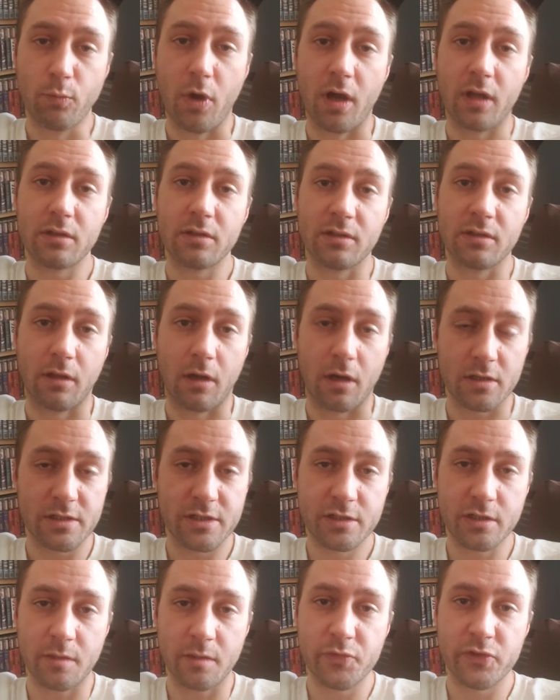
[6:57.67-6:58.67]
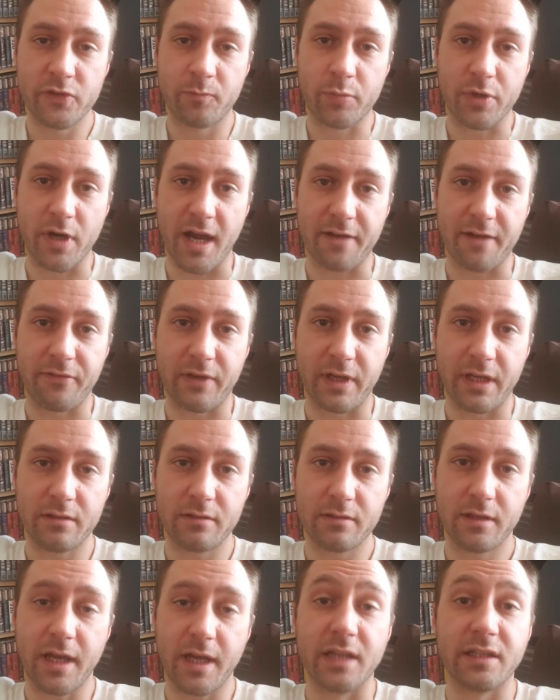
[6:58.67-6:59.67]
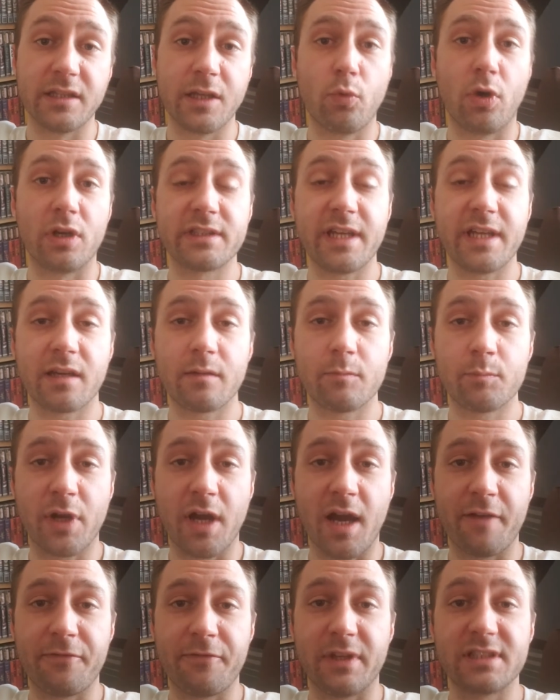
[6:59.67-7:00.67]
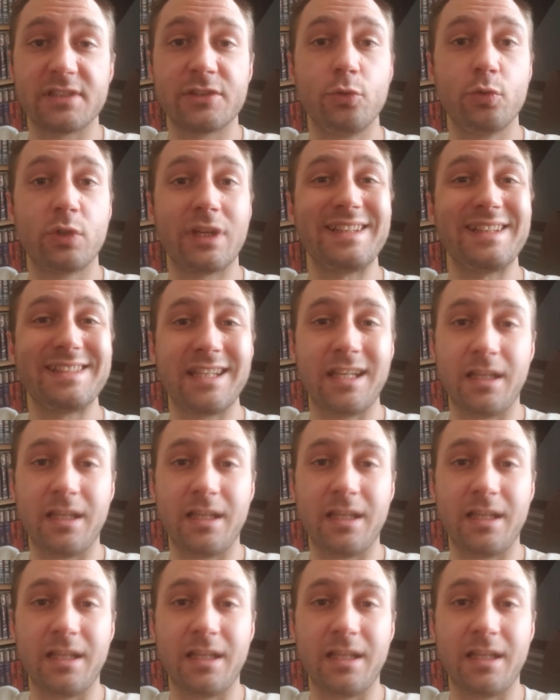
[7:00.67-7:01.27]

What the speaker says: They want large sums of profit, and they want that profit to